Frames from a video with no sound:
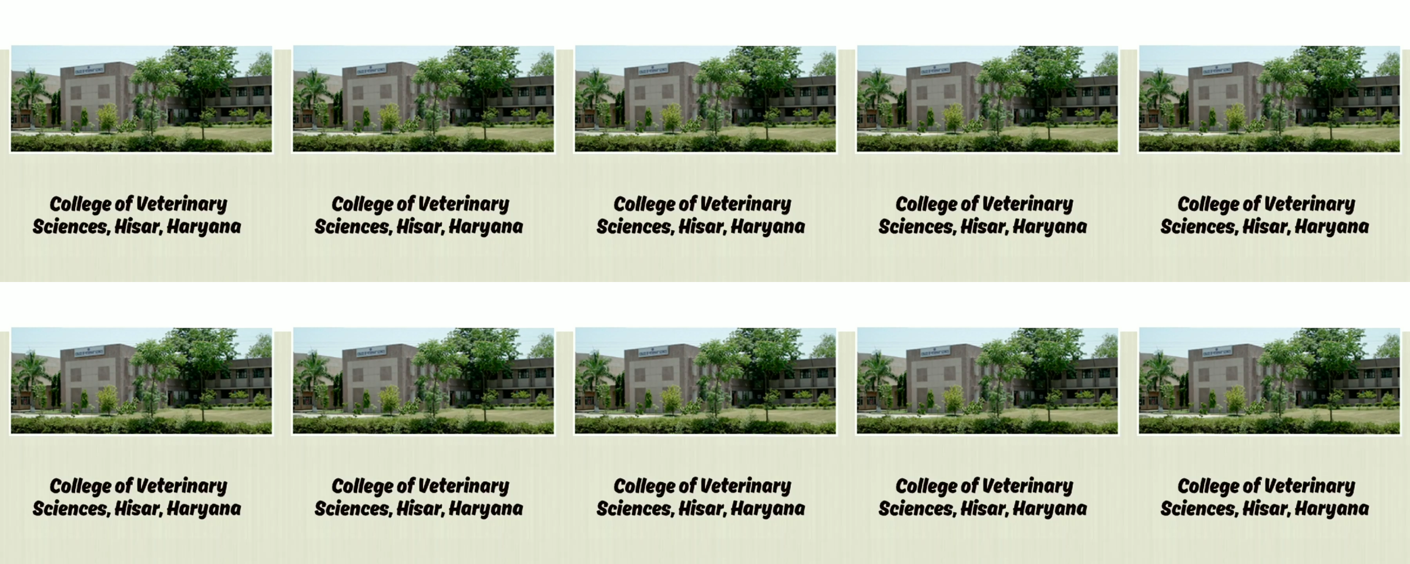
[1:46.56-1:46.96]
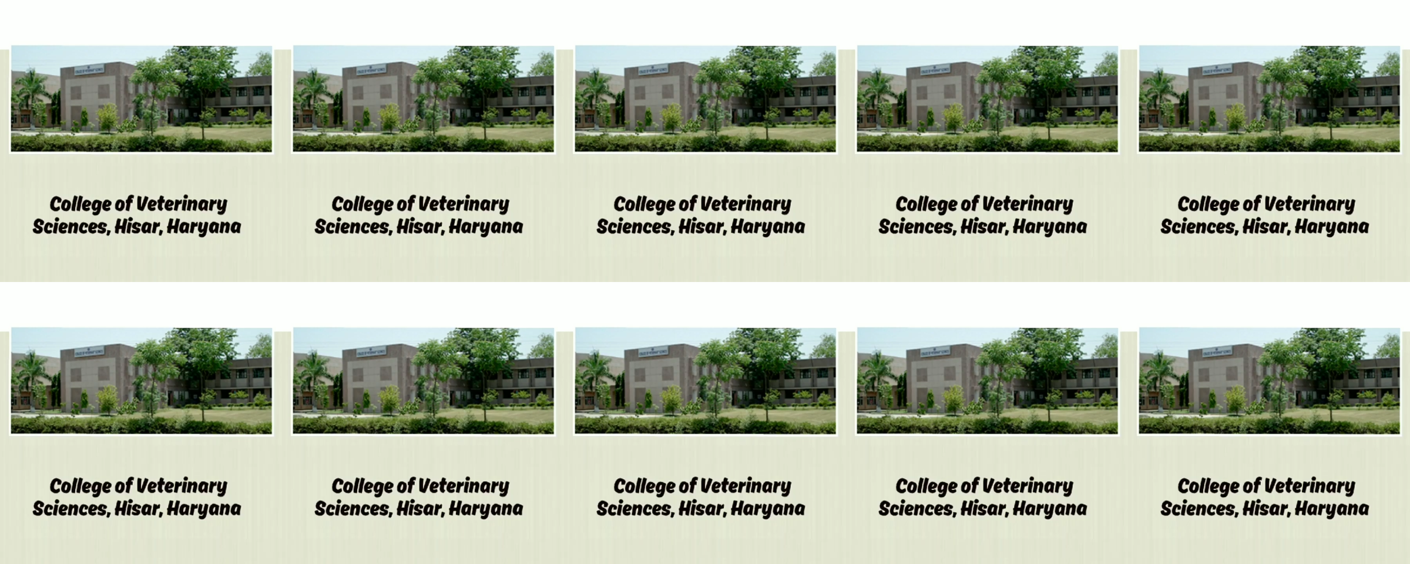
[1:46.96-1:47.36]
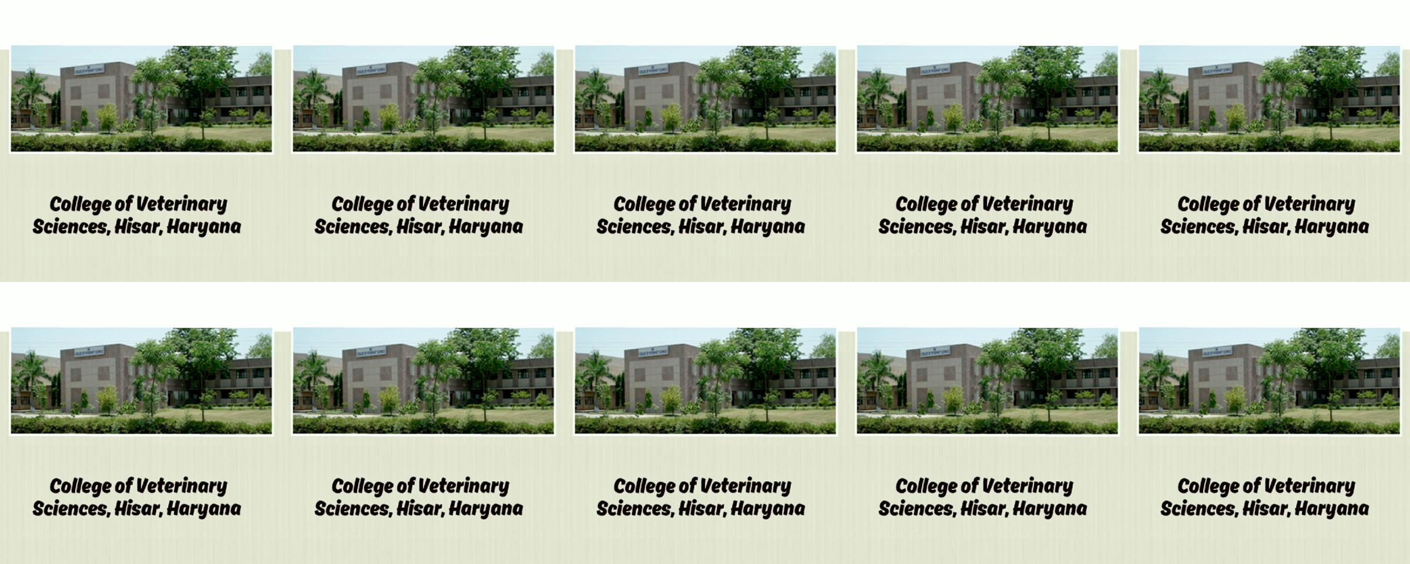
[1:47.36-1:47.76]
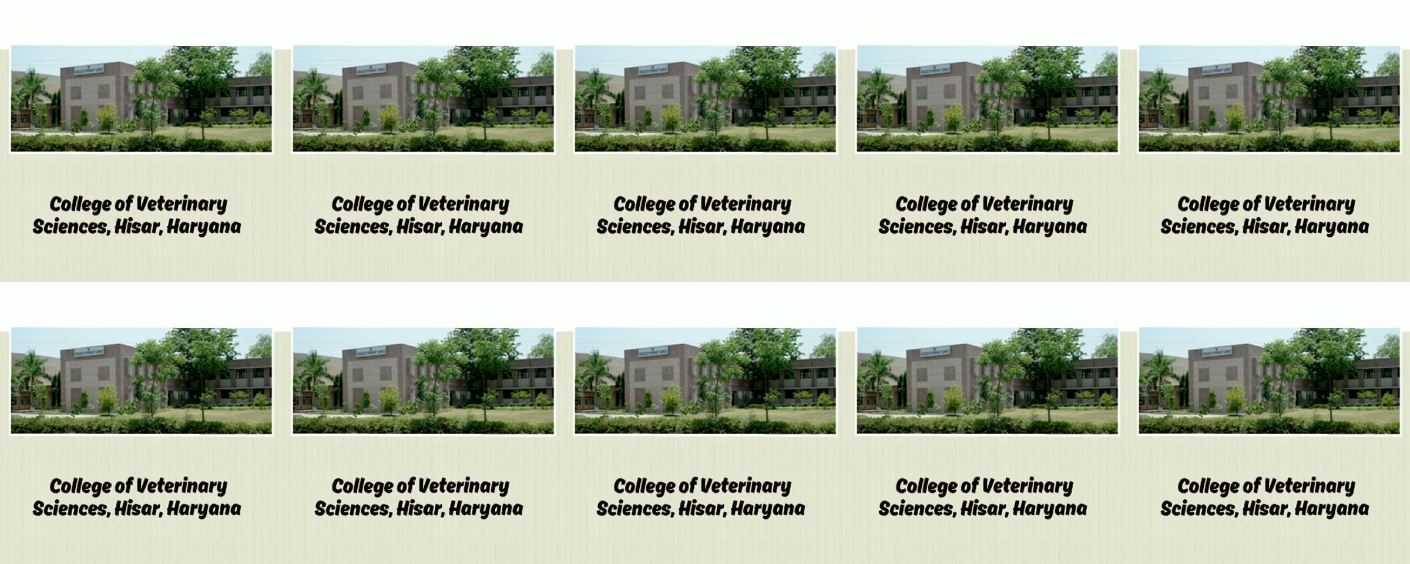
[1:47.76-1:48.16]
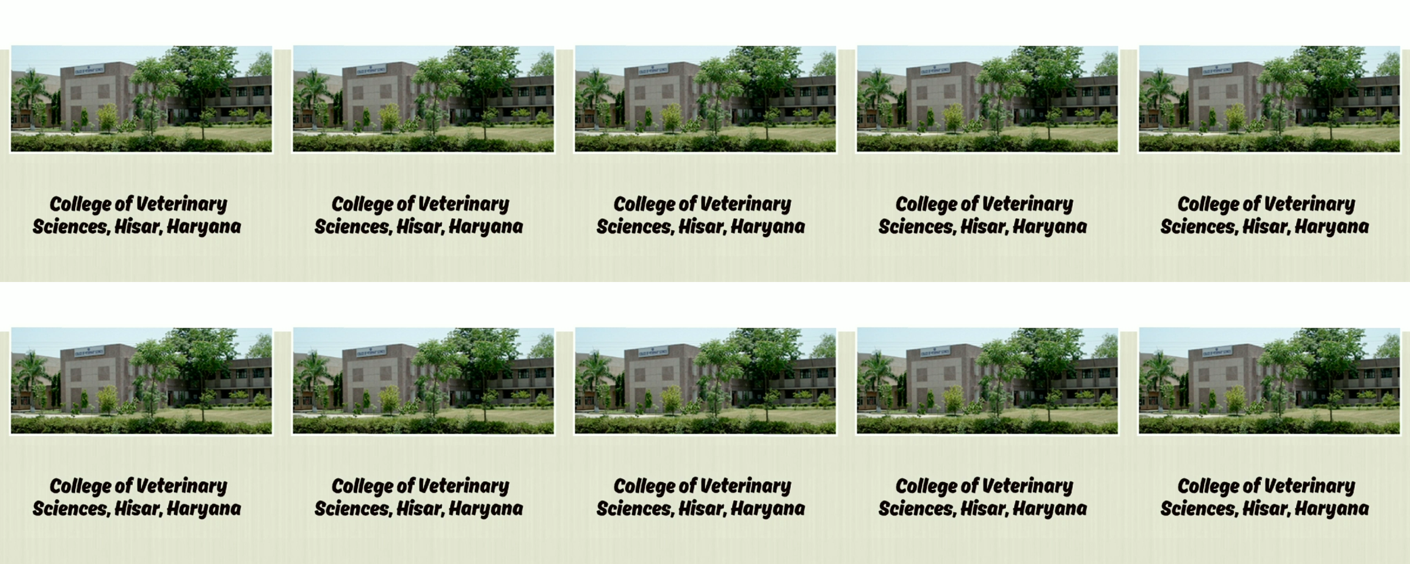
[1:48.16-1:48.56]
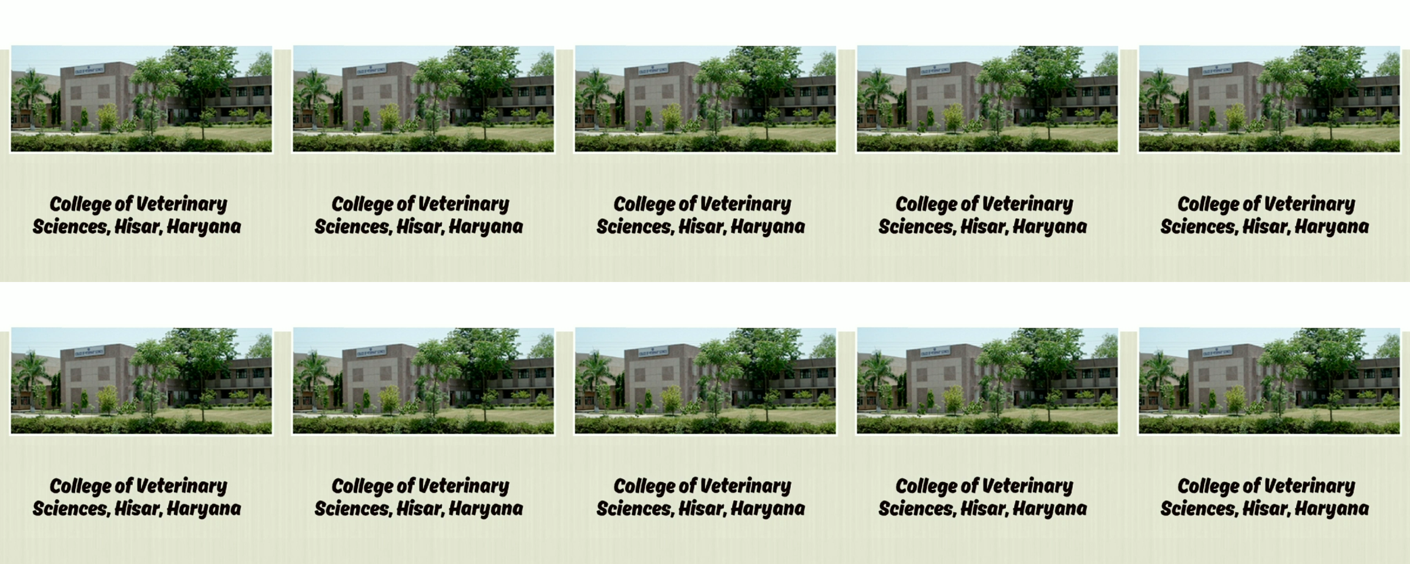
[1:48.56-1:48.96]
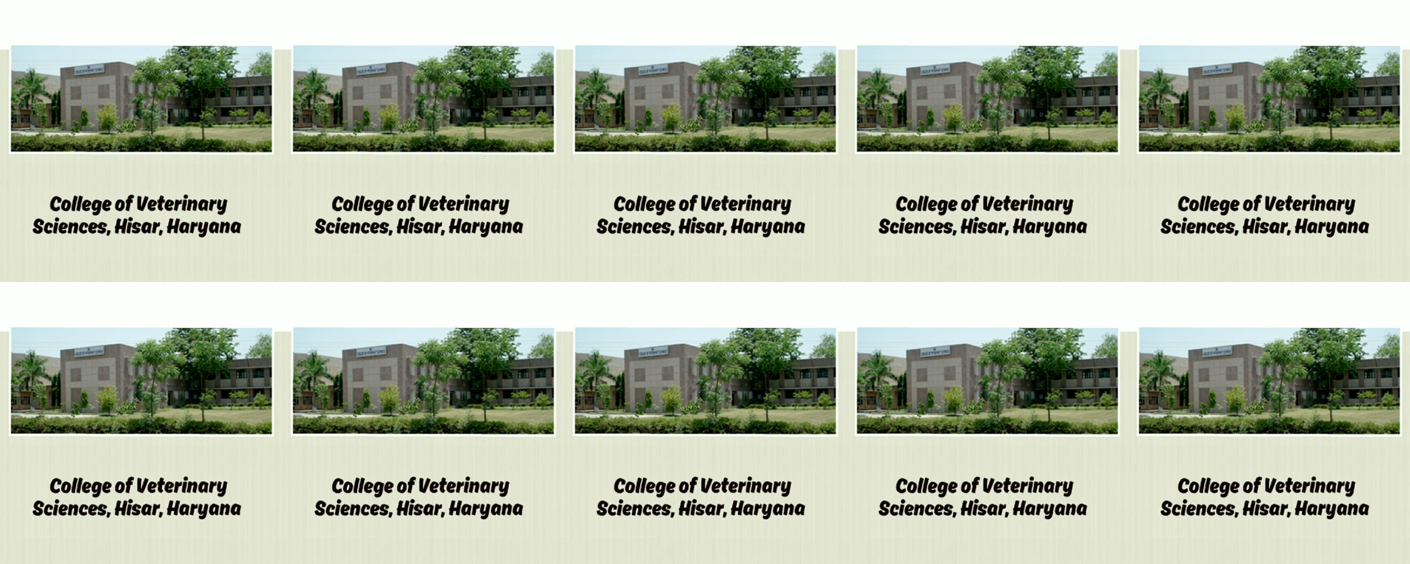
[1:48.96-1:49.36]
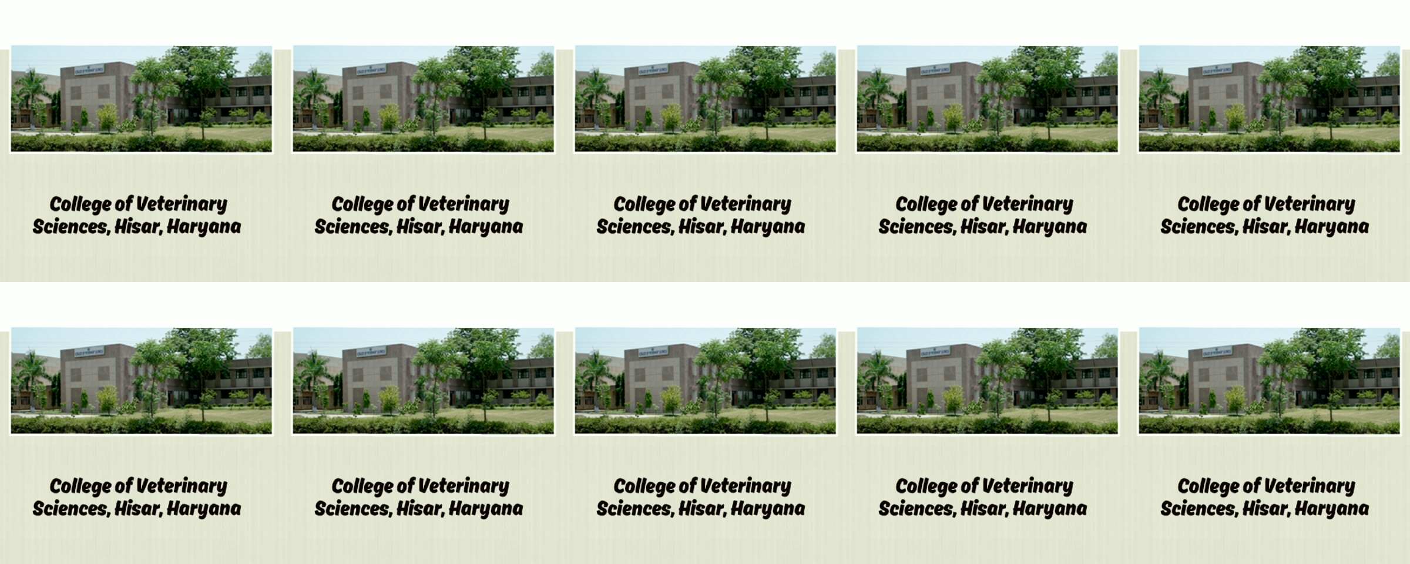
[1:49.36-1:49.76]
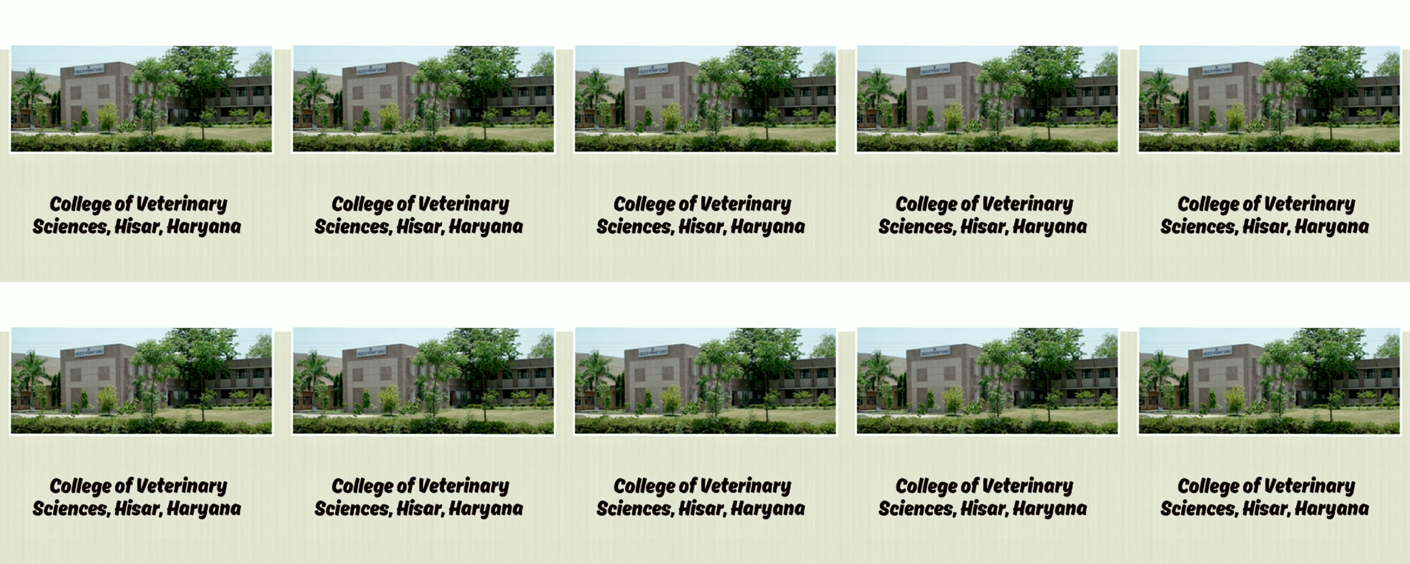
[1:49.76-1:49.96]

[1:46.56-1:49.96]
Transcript: [unreadable: no face in view]